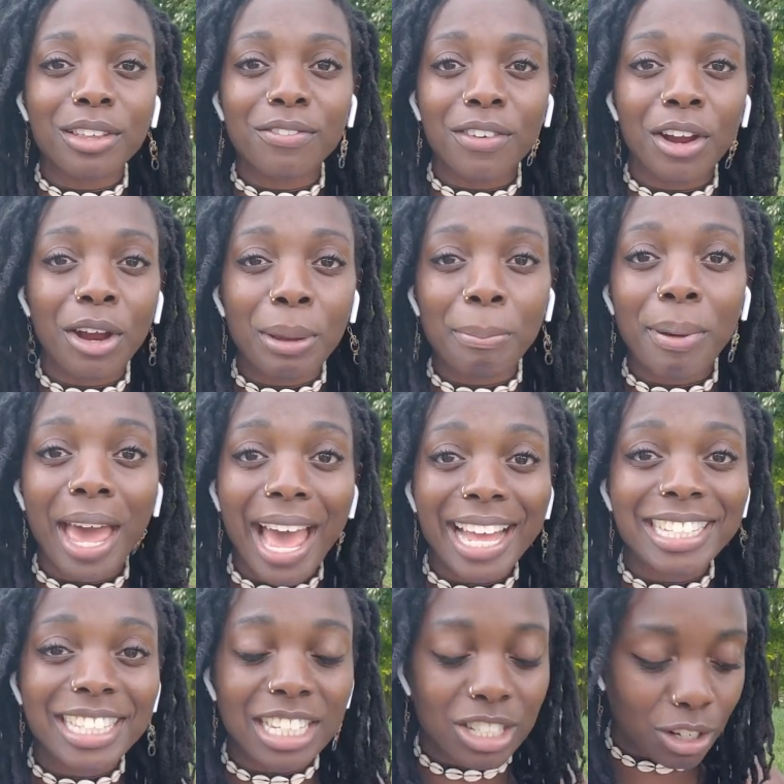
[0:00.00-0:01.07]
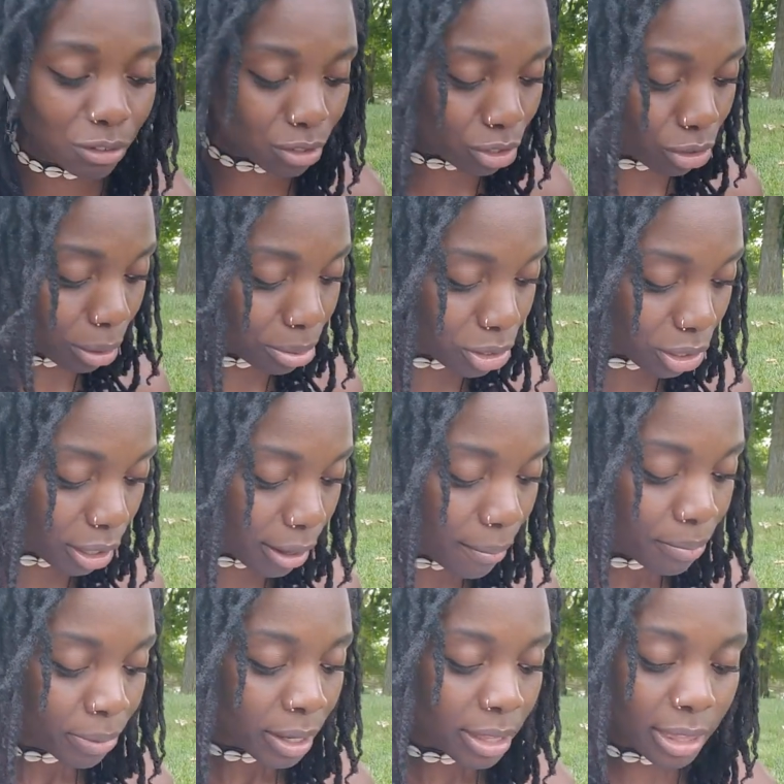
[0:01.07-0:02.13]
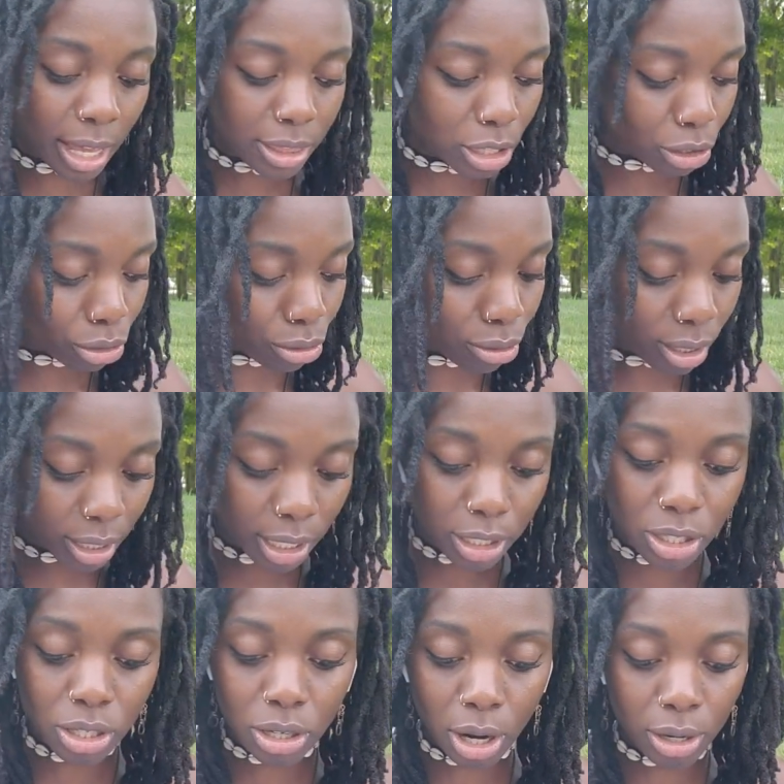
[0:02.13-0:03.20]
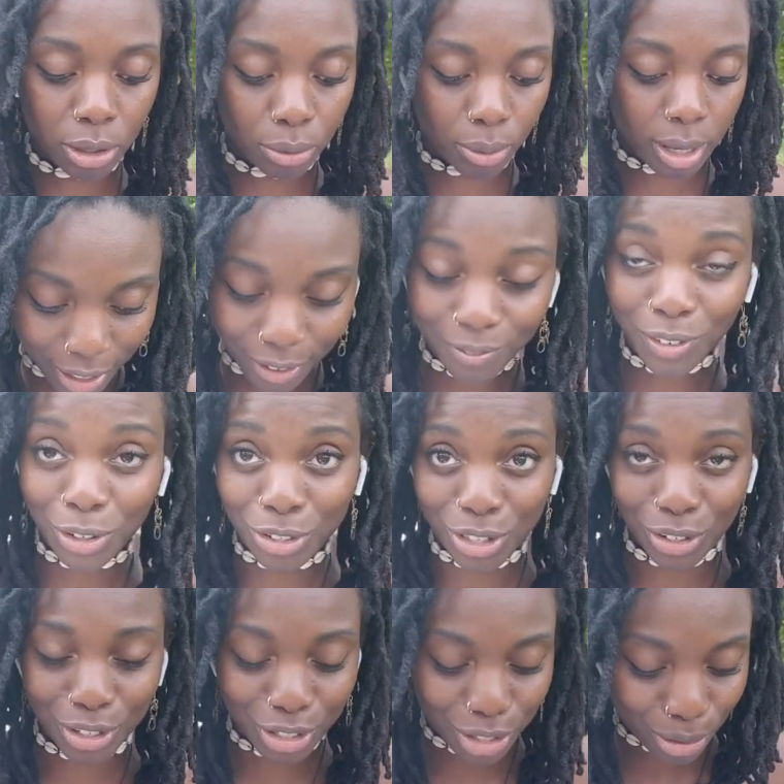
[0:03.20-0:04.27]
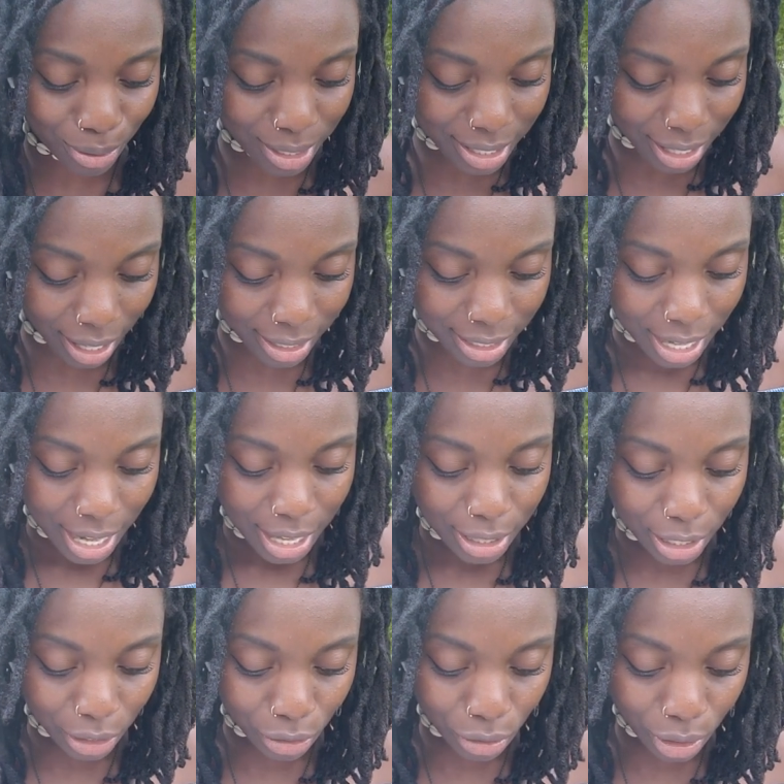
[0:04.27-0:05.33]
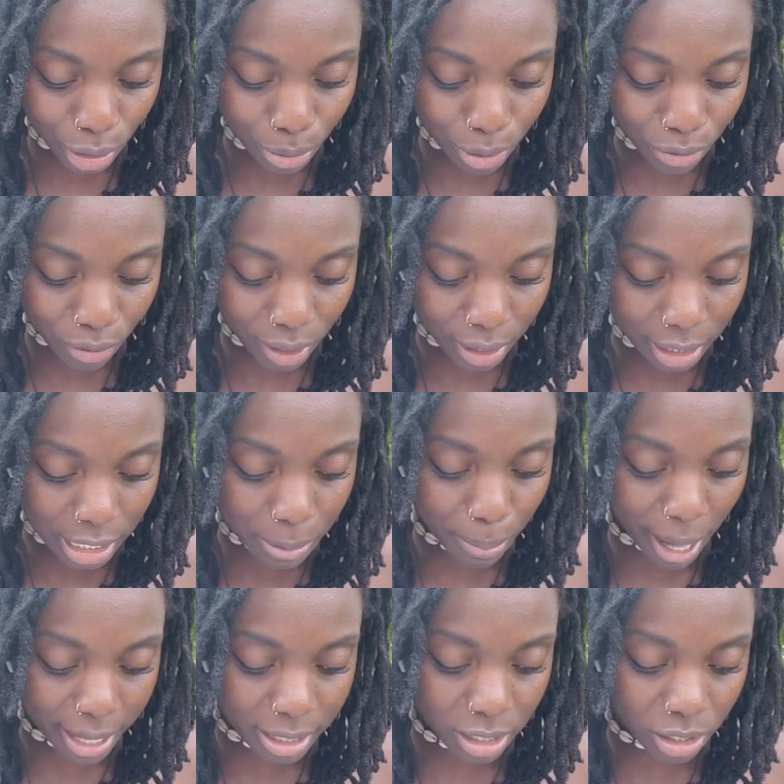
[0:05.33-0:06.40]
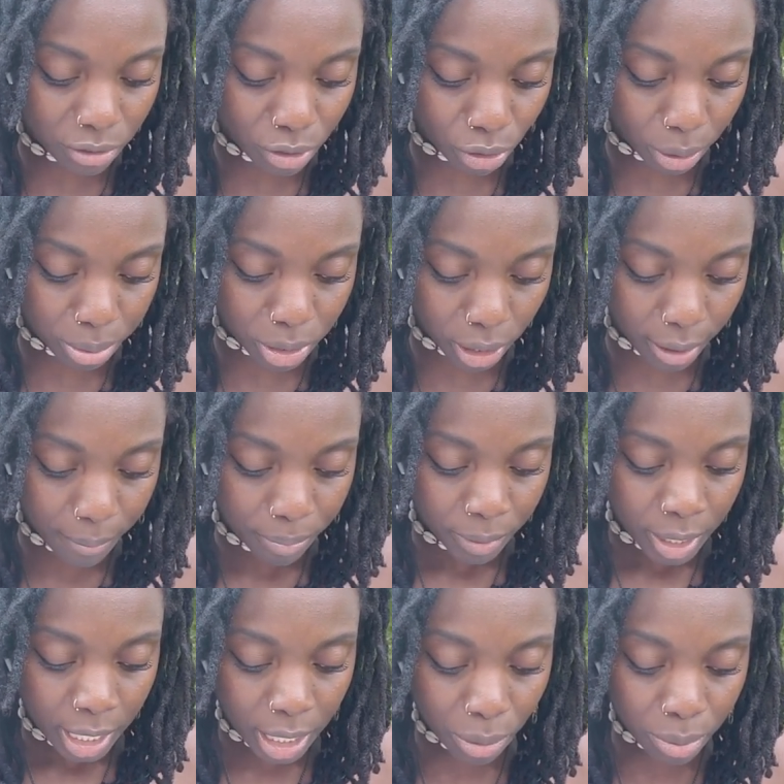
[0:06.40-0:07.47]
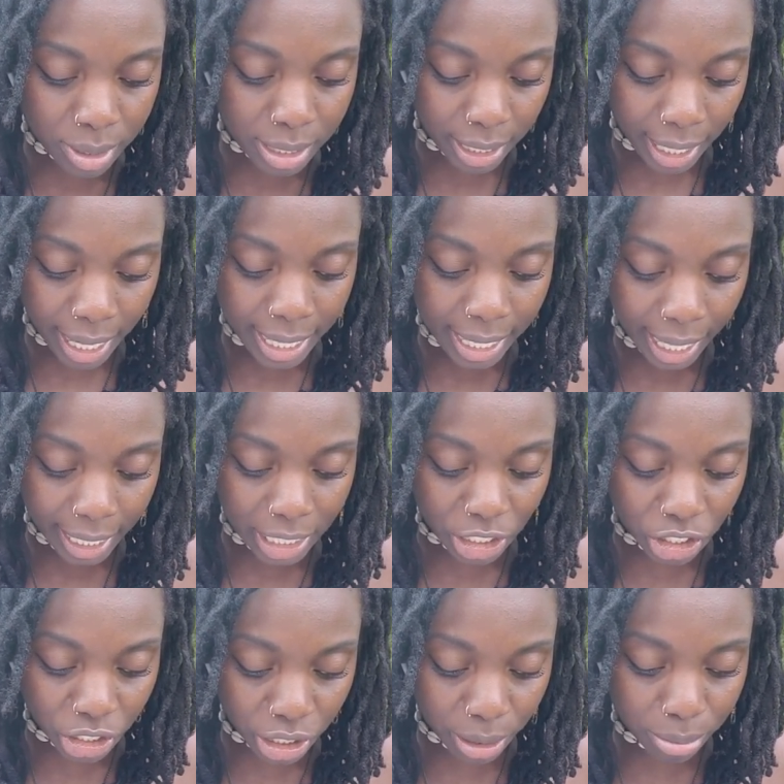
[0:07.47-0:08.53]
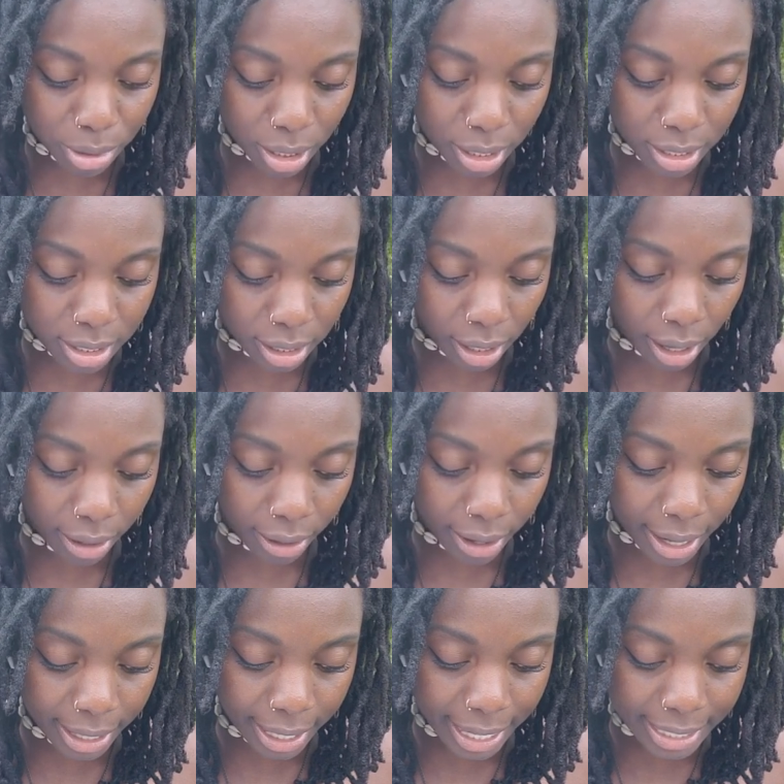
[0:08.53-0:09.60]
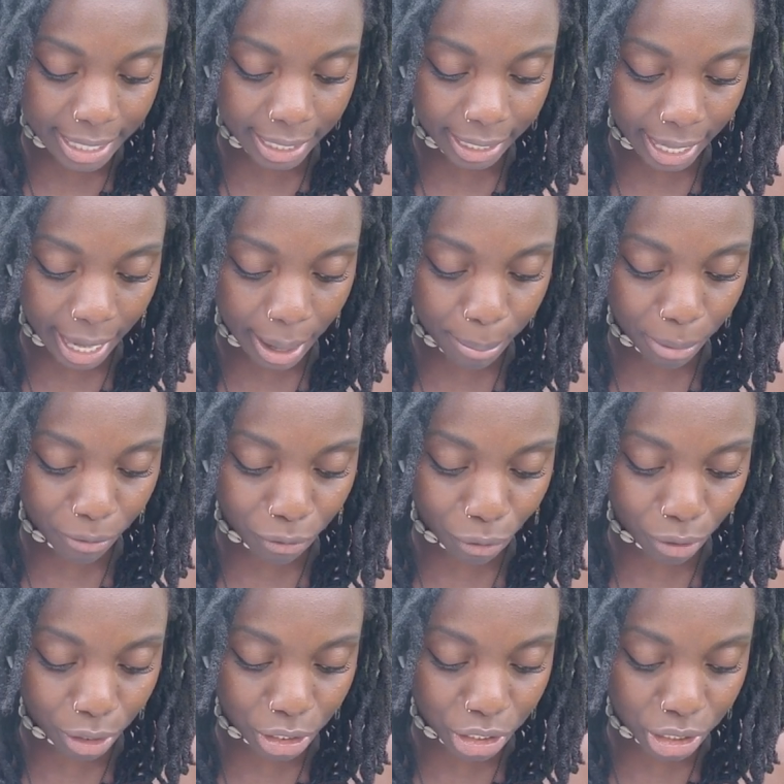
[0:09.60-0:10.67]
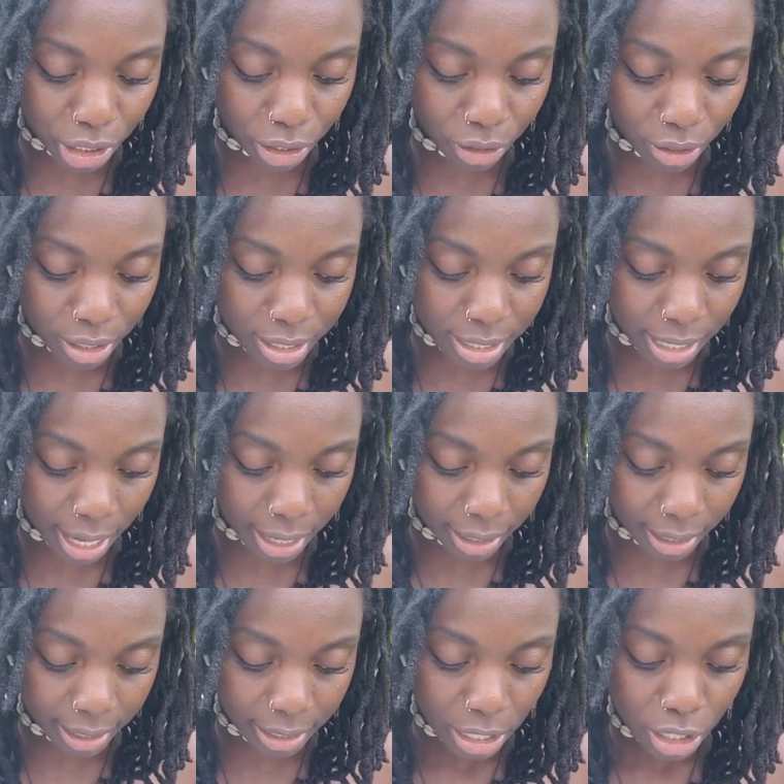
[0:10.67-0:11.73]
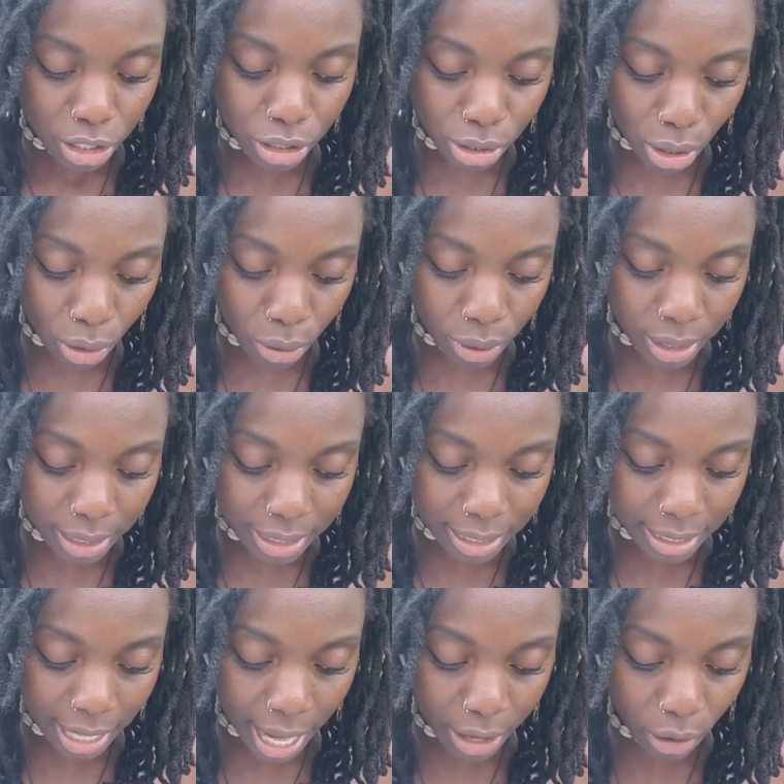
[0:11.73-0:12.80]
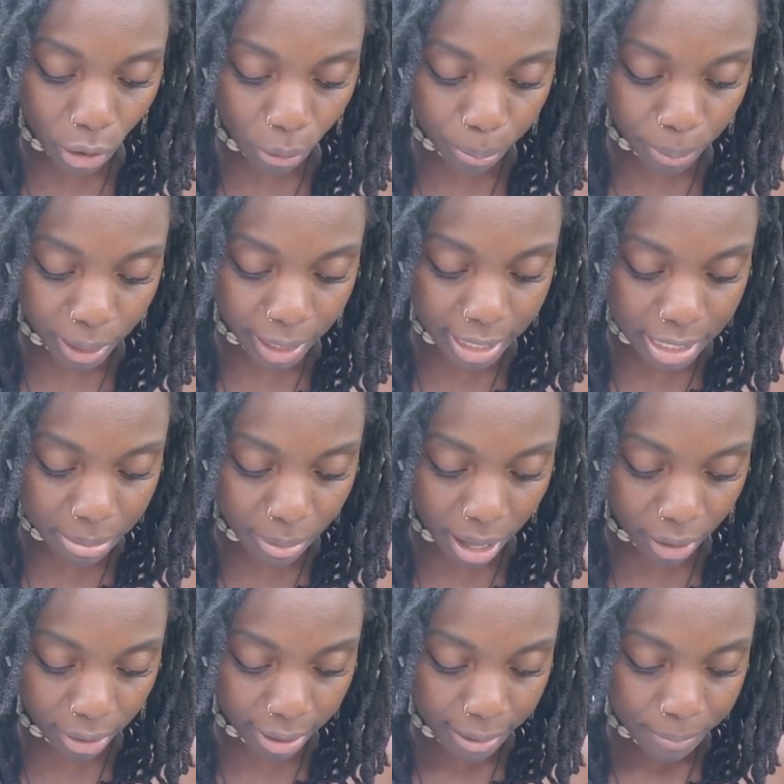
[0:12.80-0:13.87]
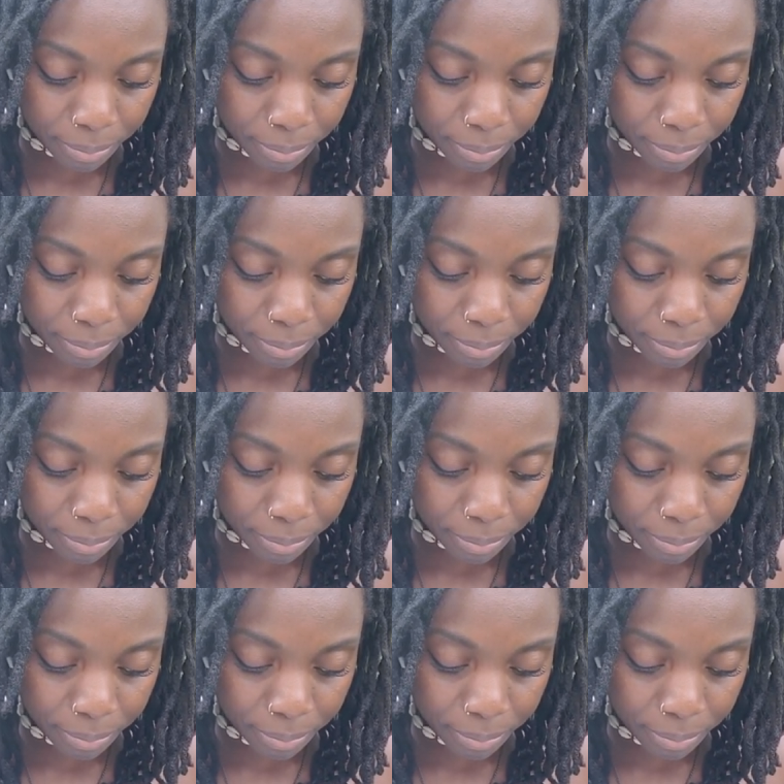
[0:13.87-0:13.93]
the very passage of scripture that the eunuch had started with. In verse 32, it says, "The eunuch was reading this passage of scripture. He was led like a sheep to the slaughter, and as a lamb before the shearer is silent, so he did not open his mouth.